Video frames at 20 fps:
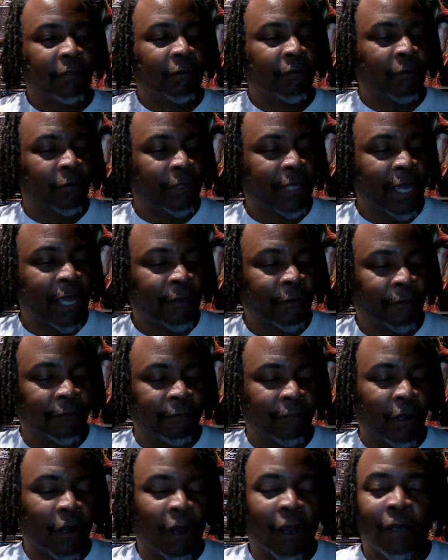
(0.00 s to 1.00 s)
you know, kind
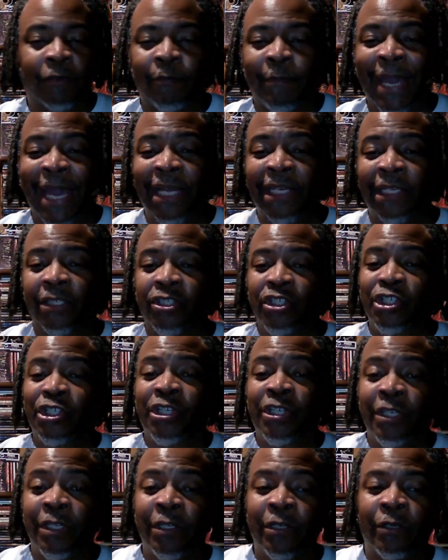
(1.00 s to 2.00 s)
of automatic
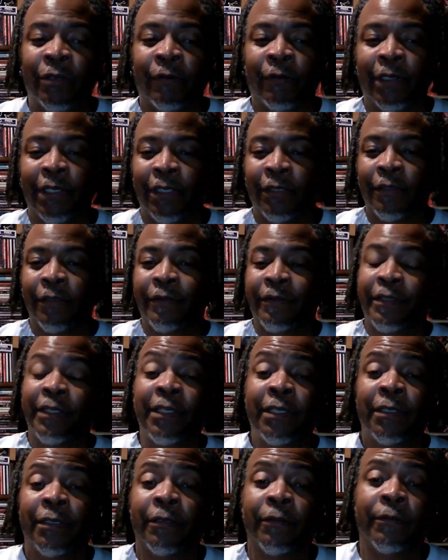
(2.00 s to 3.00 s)
cheer in the
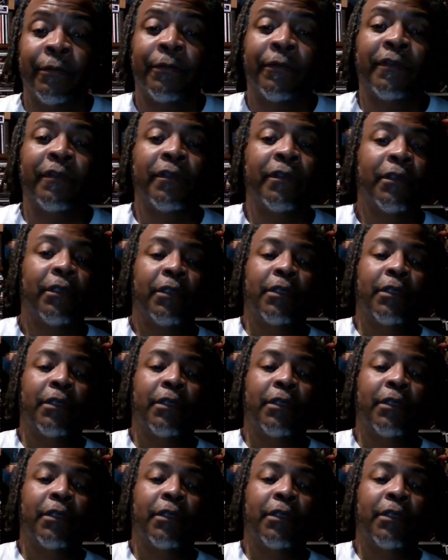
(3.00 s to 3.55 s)
theaters,